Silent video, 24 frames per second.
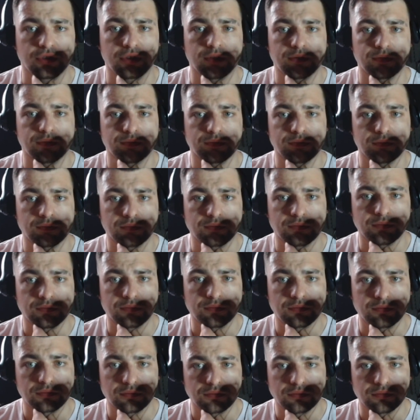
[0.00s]

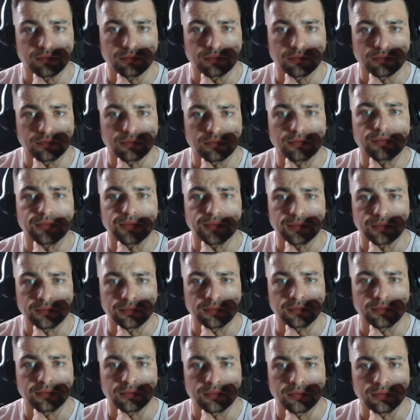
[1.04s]
high-octane, high-pressurised
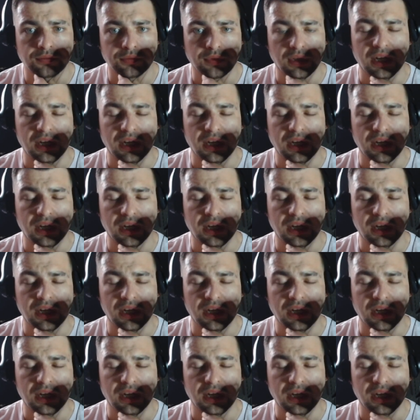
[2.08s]
boot camp.